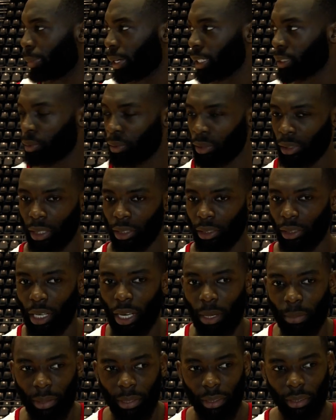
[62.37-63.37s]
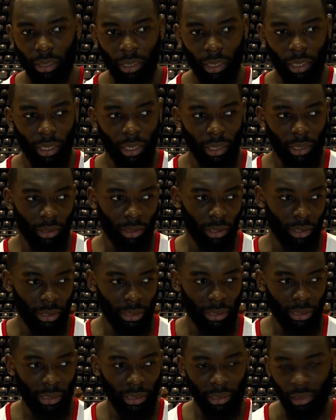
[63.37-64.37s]
Basketball is our job, and you know,
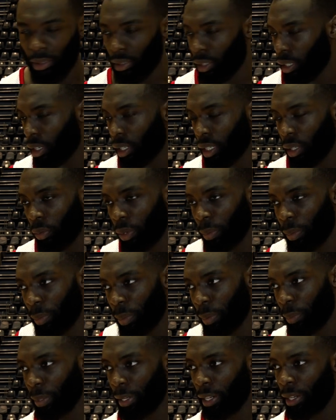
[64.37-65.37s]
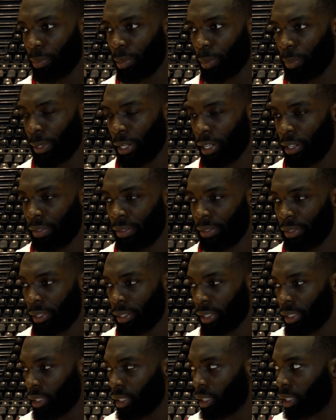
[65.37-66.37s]
this season's long, and we've been prepare, preparing
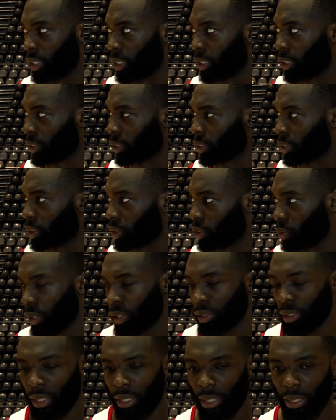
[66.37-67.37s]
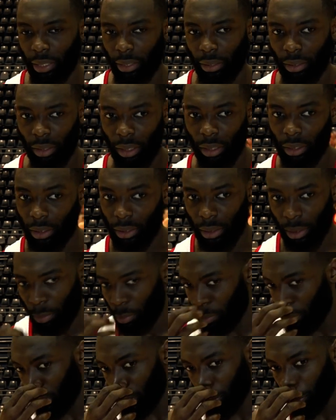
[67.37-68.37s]
for it uh, throughout the year, uh,
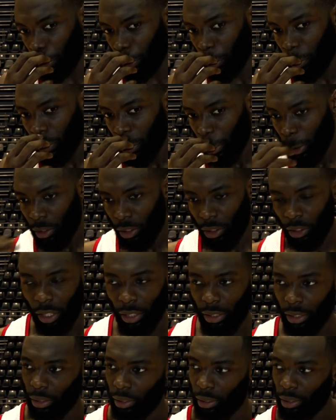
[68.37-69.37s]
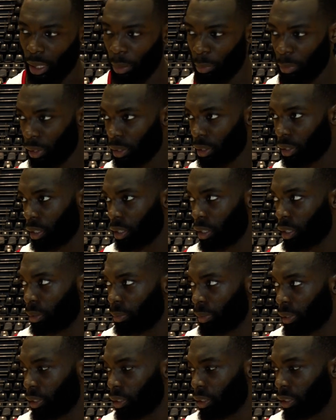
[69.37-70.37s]
and, and starting in the summer,
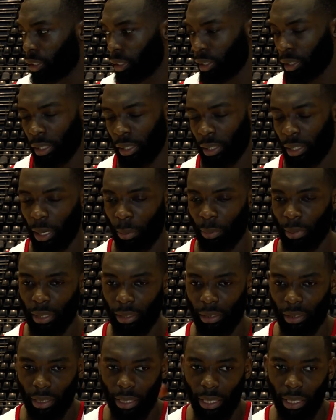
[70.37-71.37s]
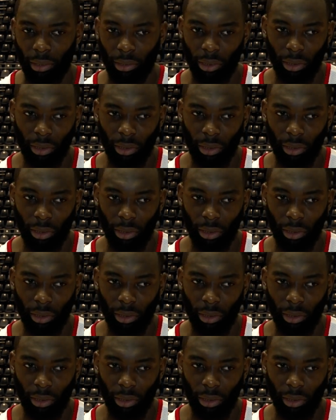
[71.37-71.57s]
um, and, and and coming into now.